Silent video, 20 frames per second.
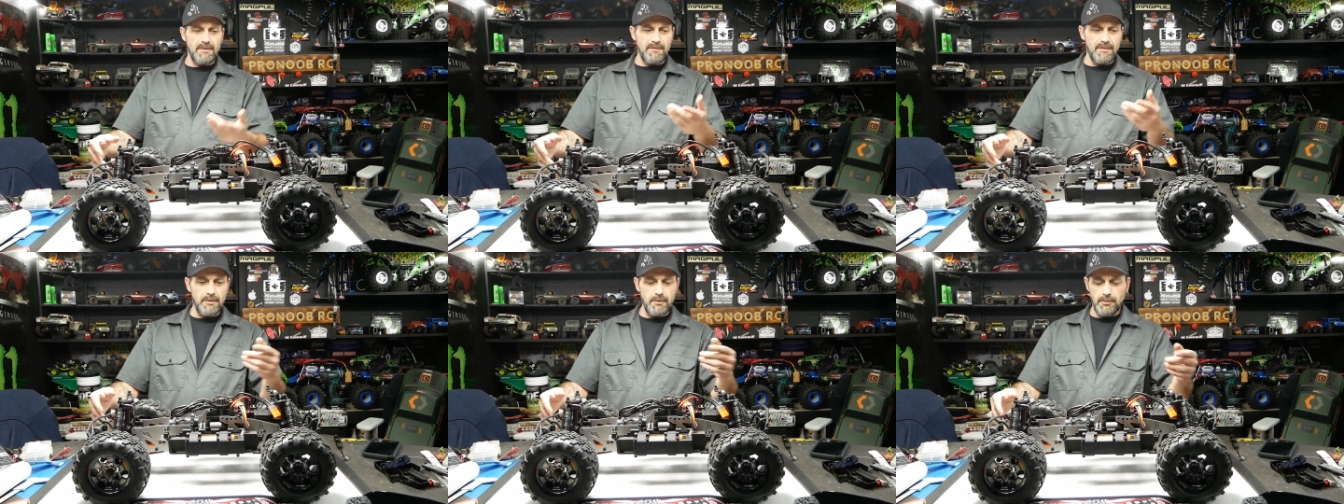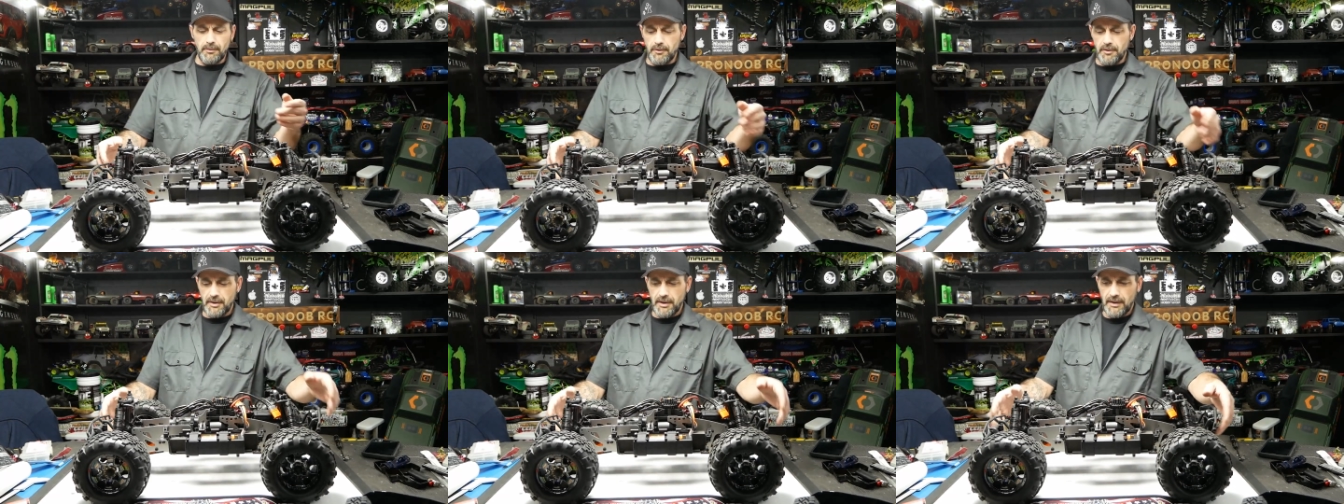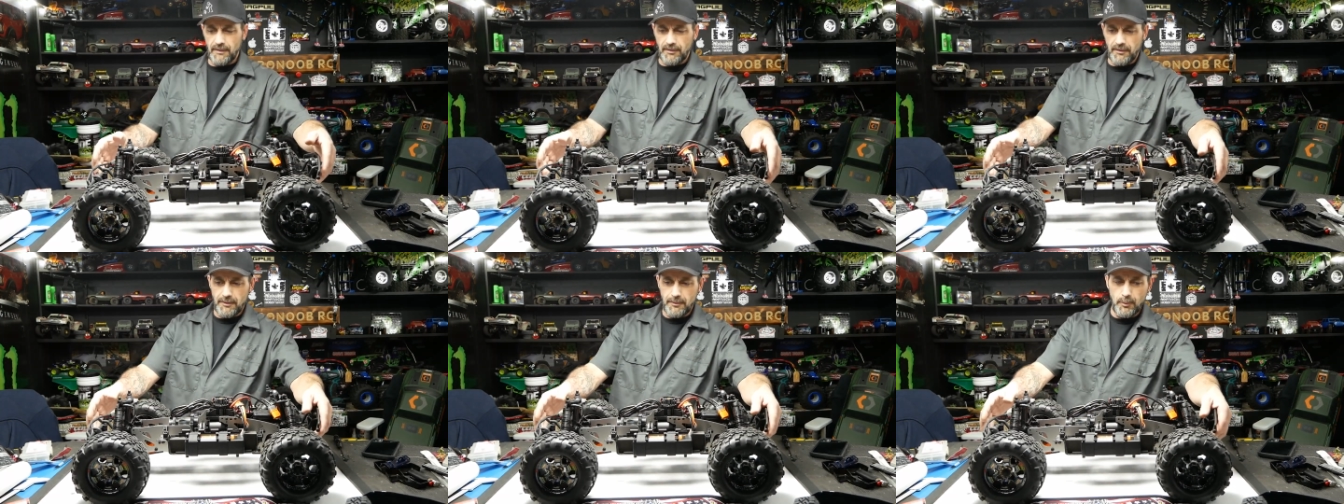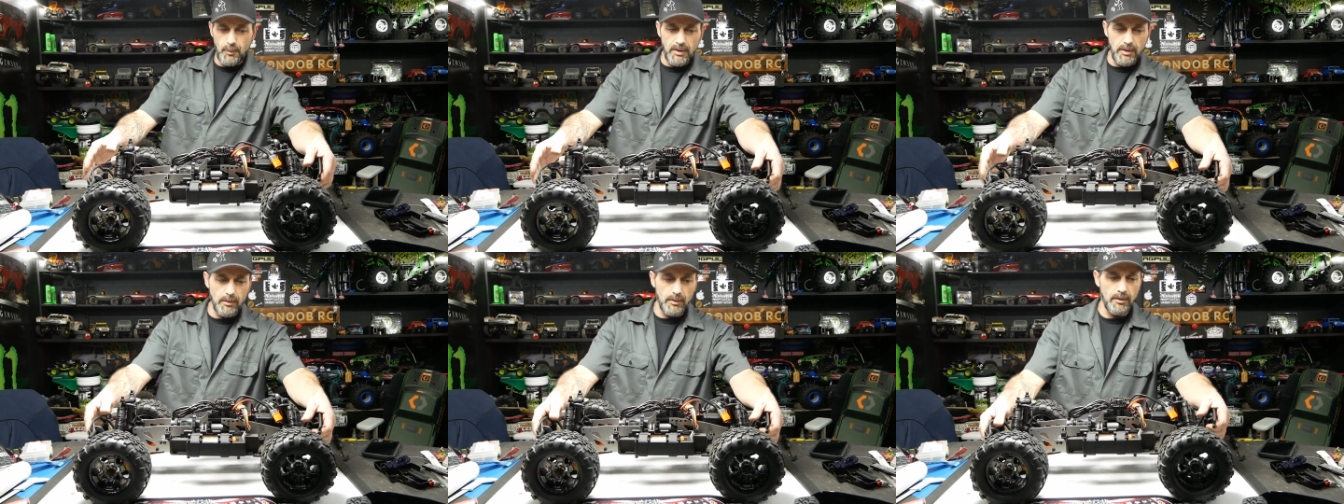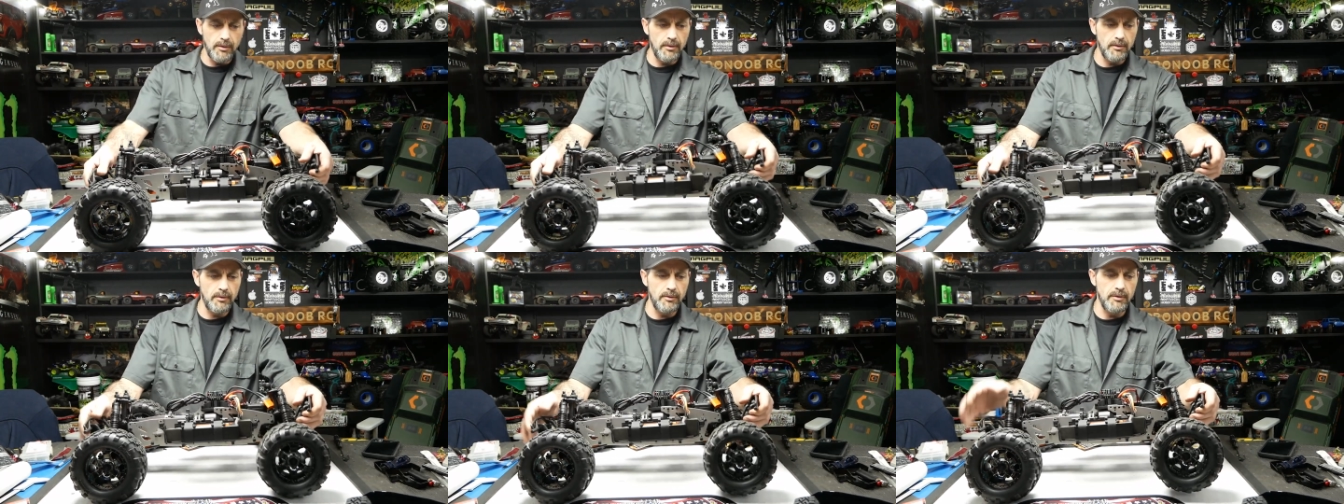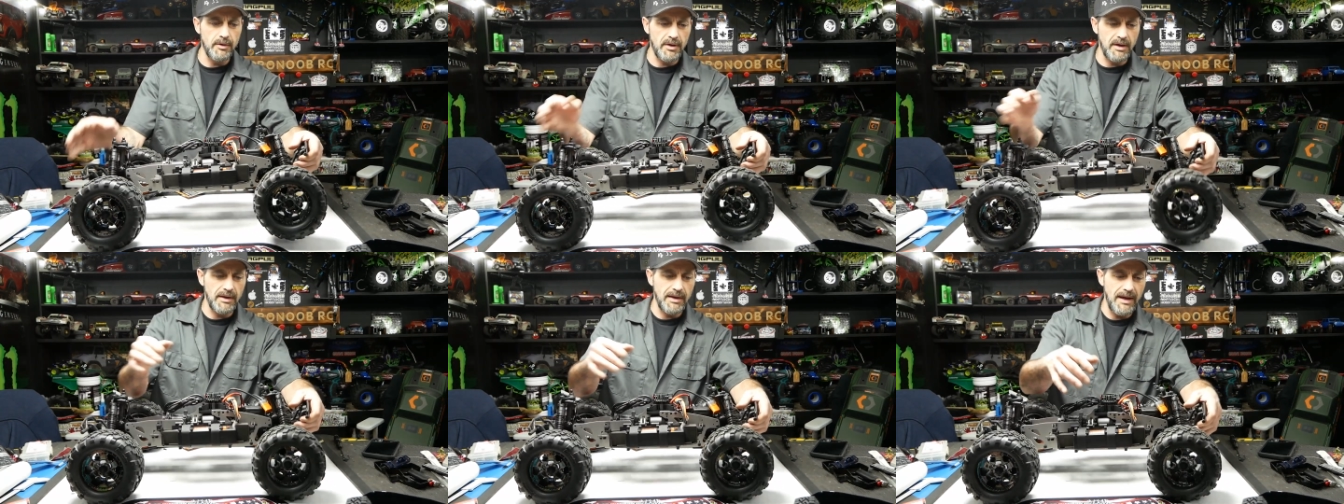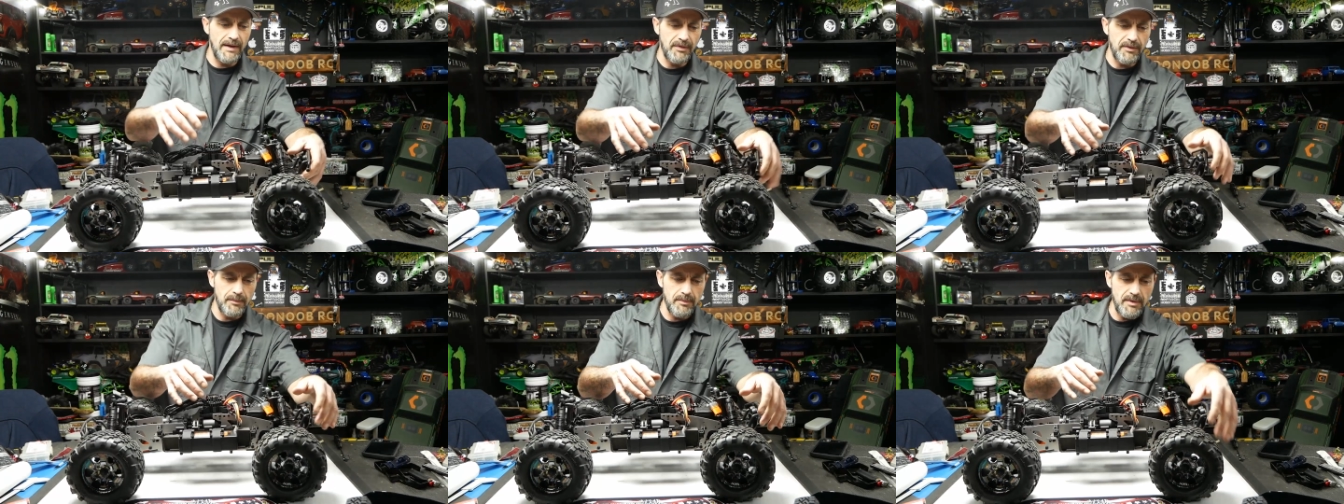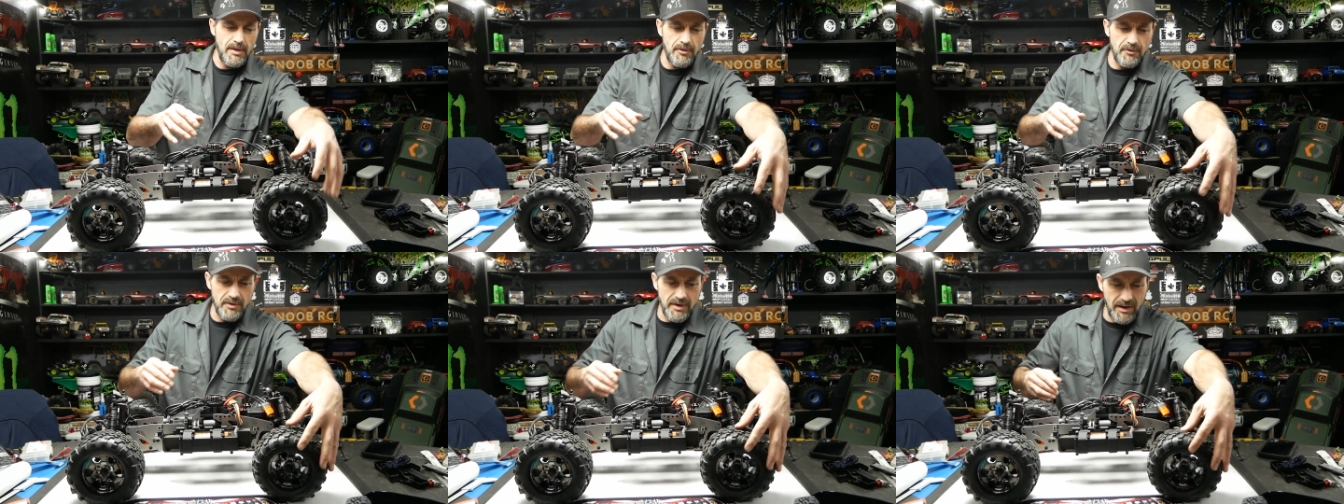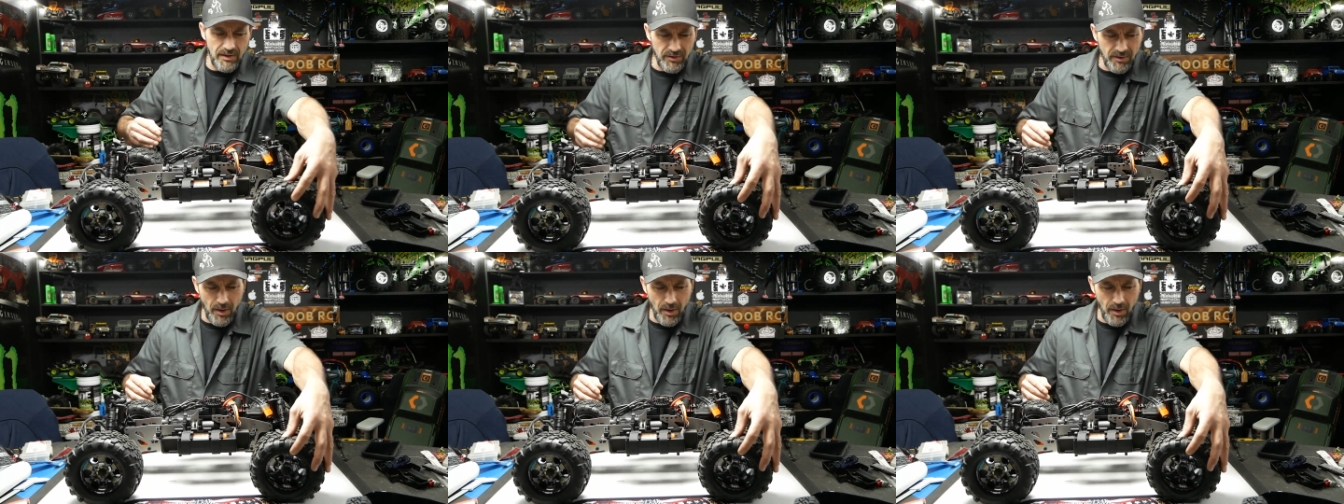If you look at them, we were looking at them the other day,